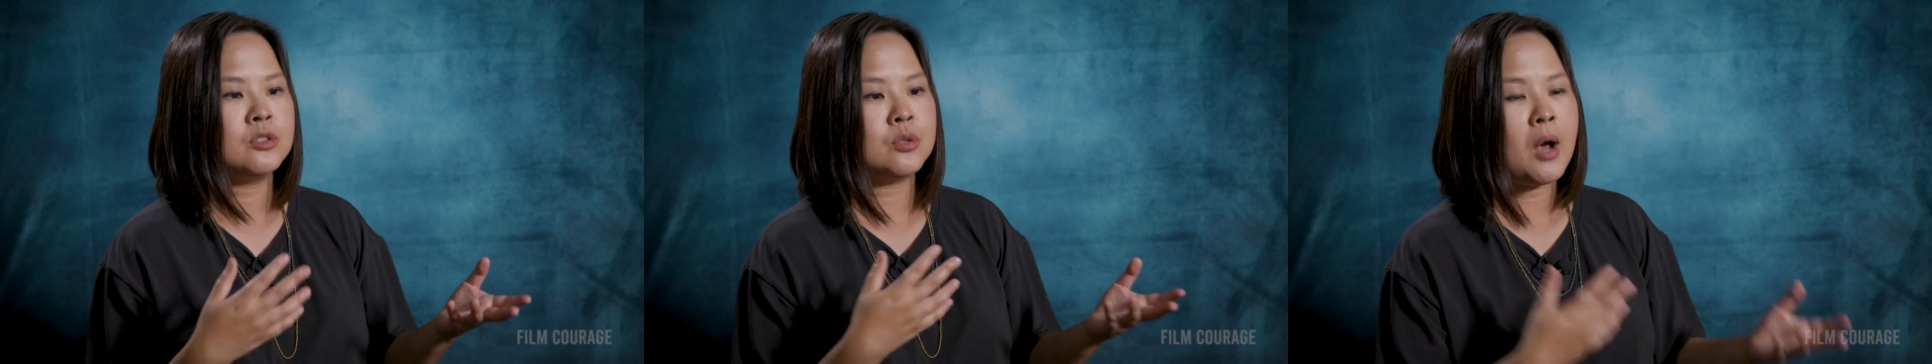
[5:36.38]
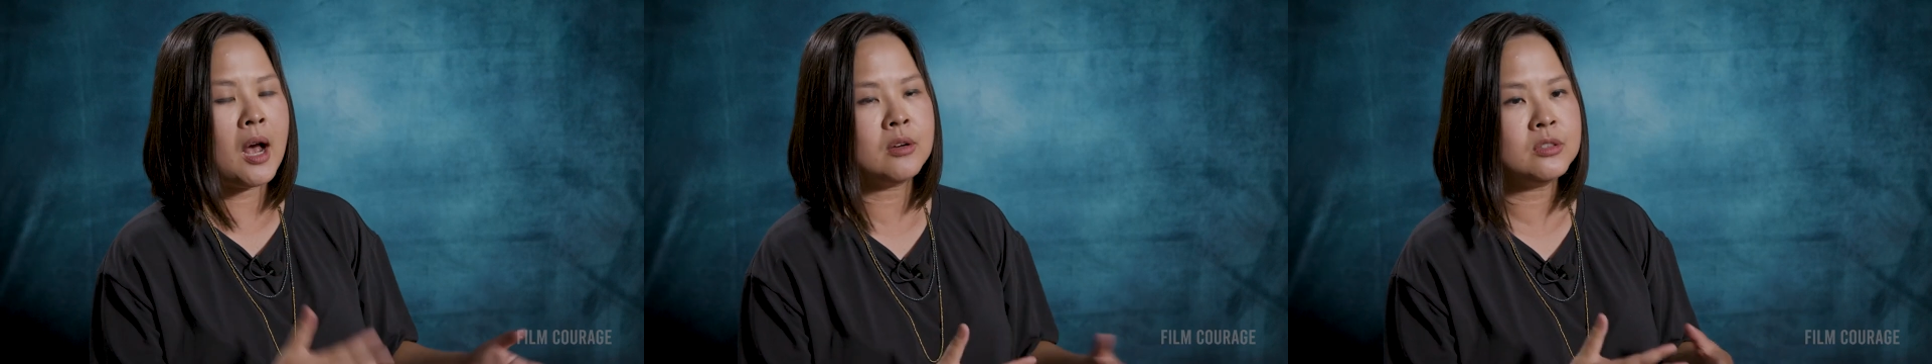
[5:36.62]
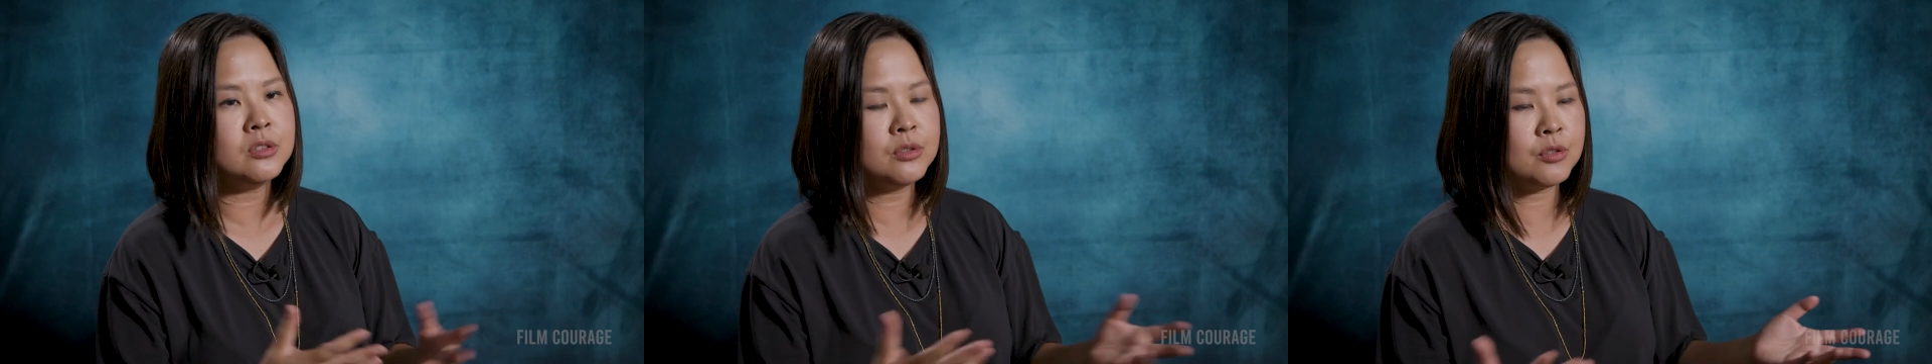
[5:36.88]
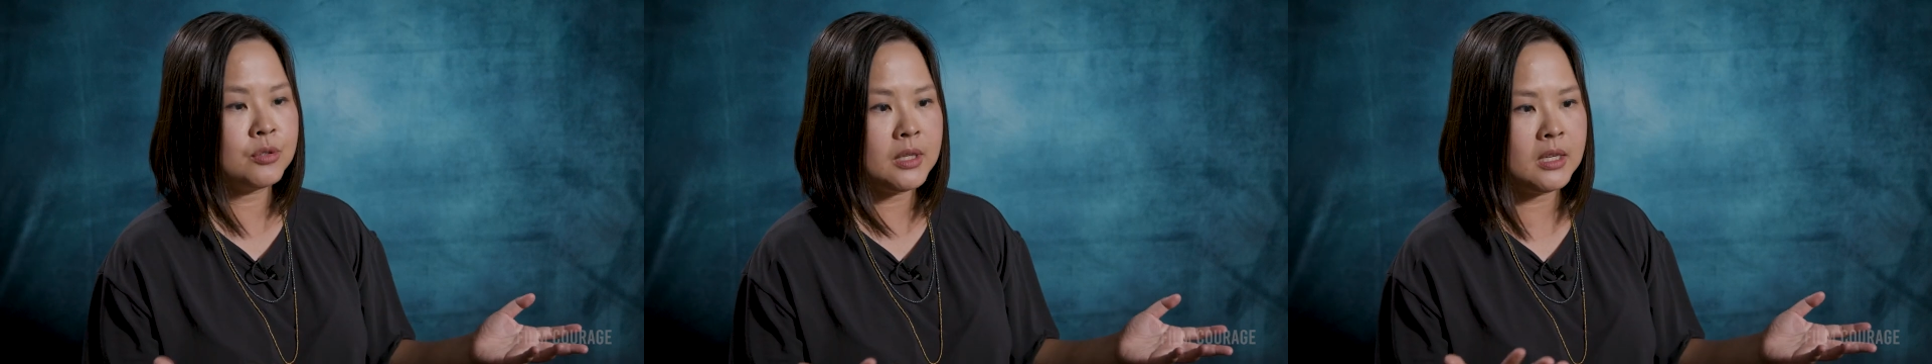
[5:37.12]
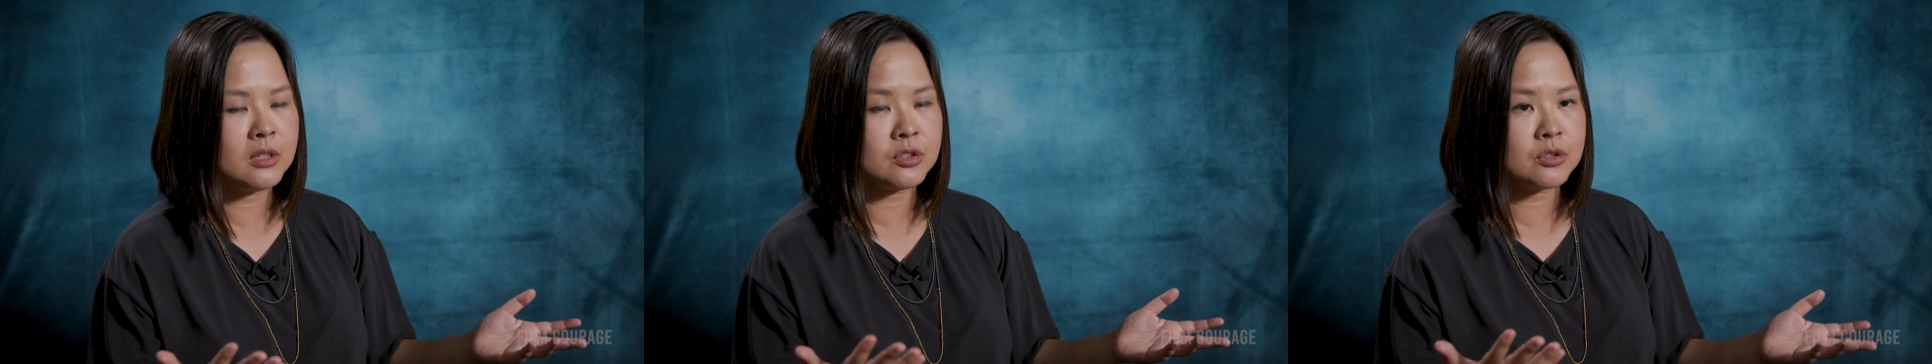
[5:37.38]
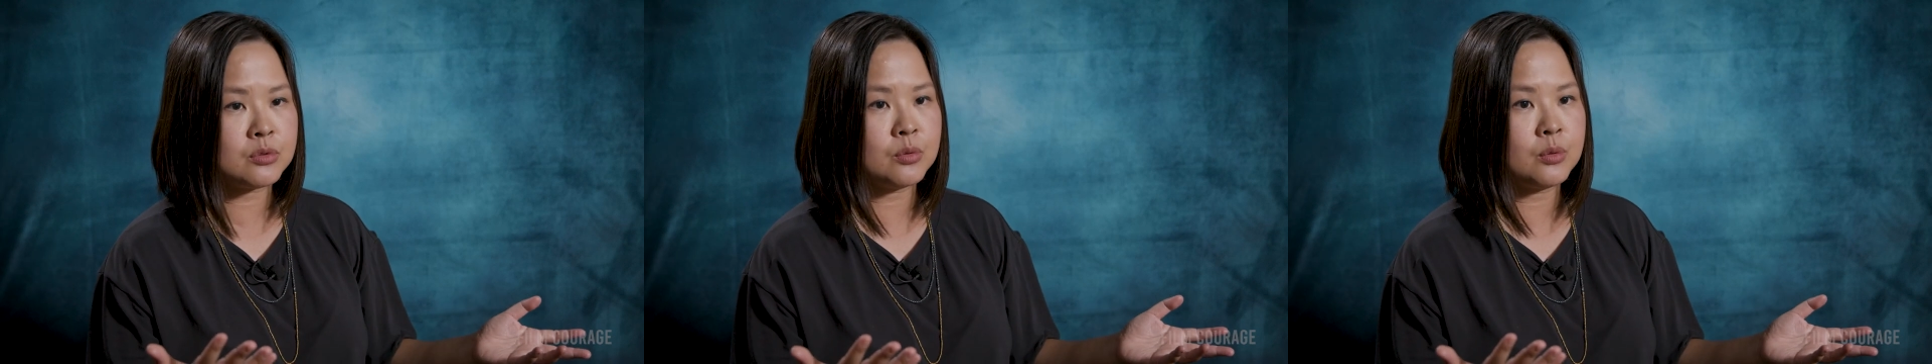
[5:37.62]
so how can you create a
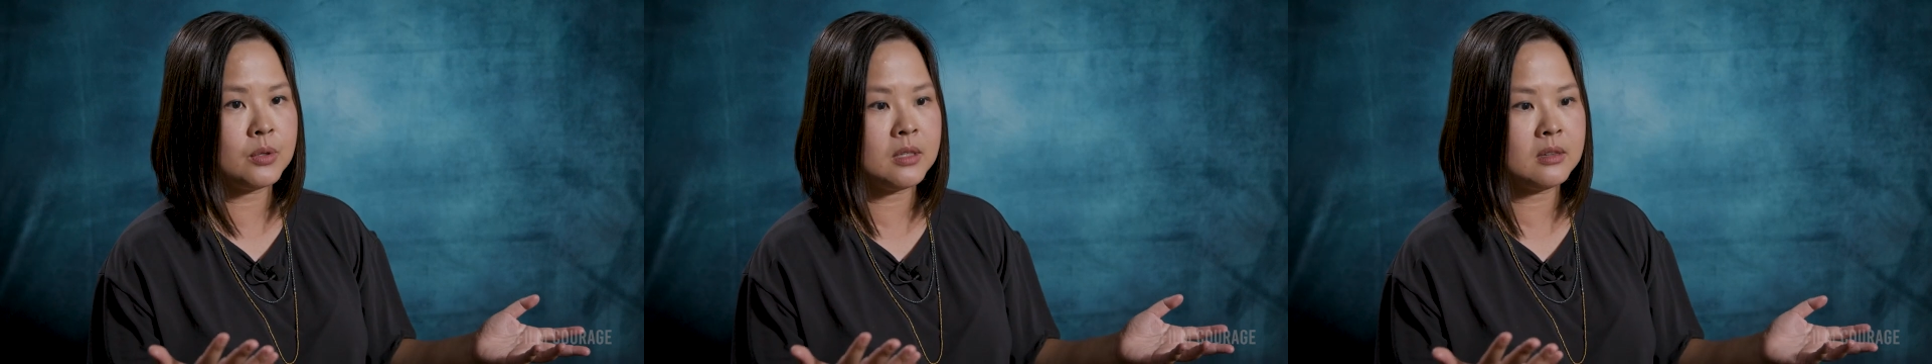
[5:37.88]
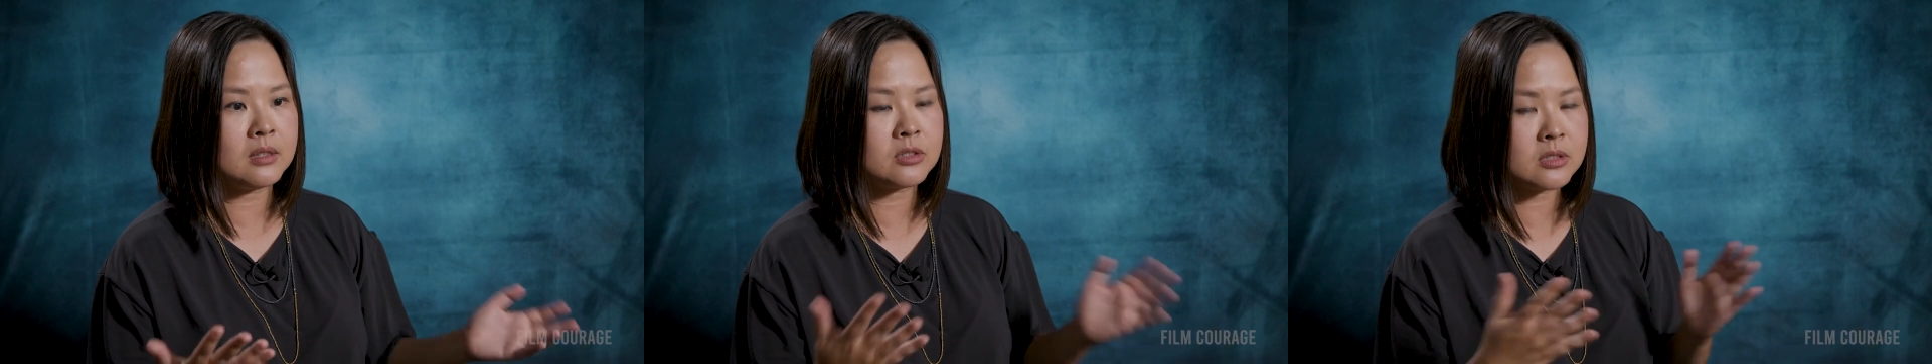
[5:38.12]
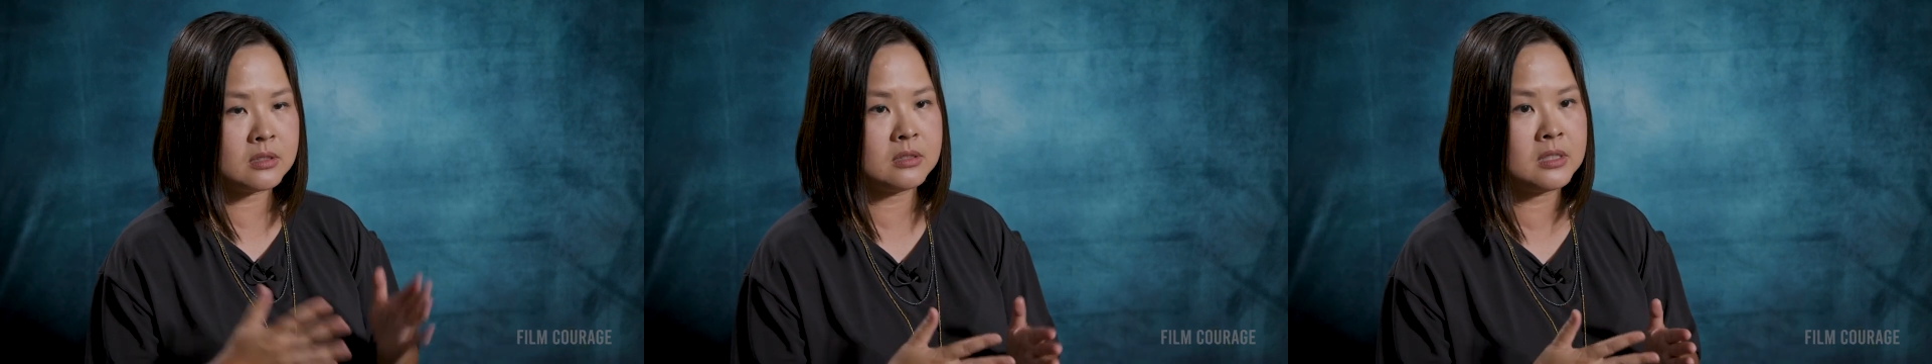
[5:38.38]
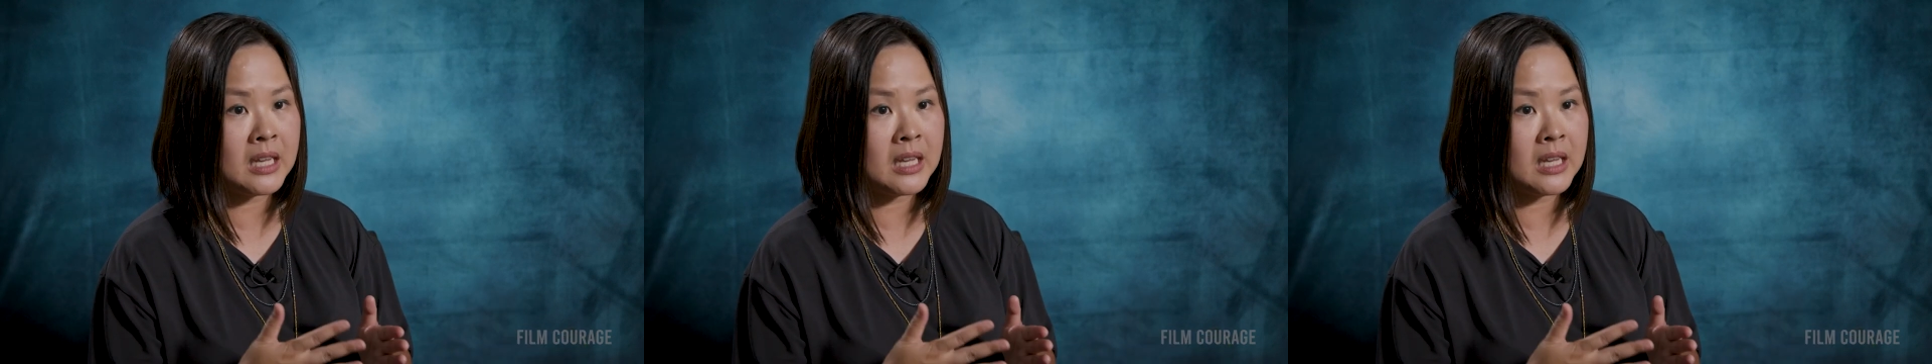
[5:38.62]
story that's